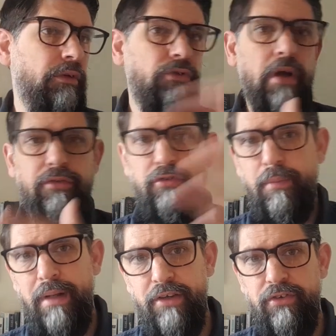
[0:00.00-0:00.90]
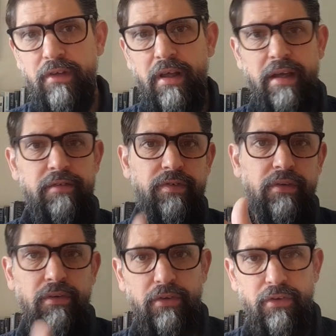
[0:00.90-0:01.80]
trials and tribulations of life
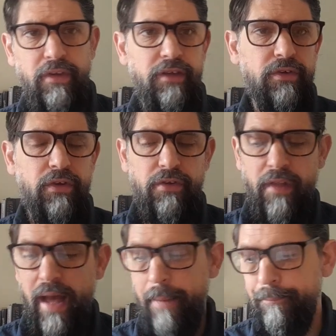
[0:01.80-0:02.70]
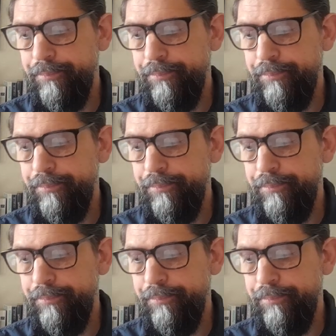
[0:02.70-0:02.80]
and got to do this, got to do that.